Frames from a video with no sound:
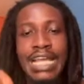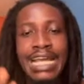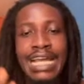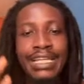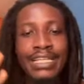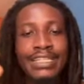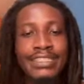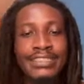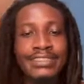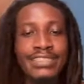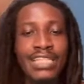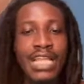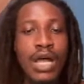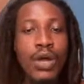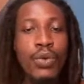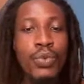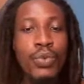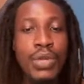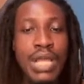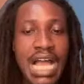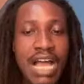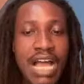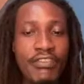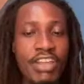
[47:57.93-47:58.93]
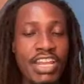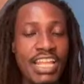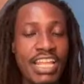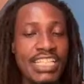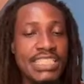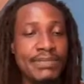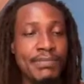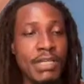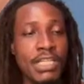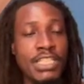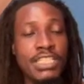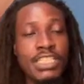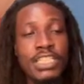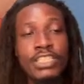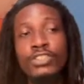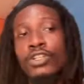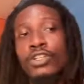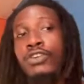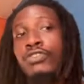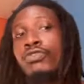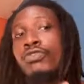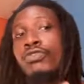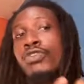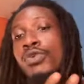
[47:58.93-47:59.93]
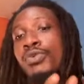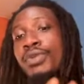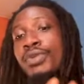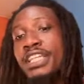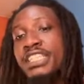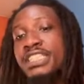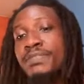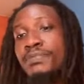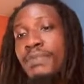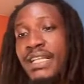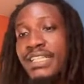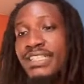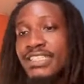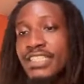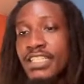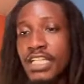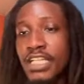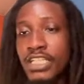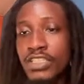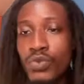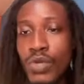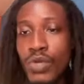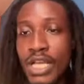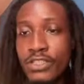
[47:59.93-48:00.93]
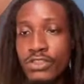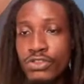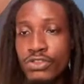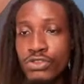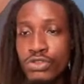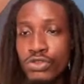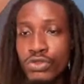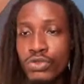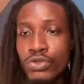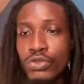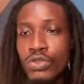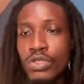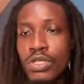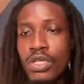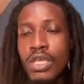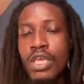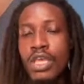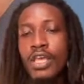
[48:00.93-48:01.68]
At least now we have an expectation of what we expect DXY to do.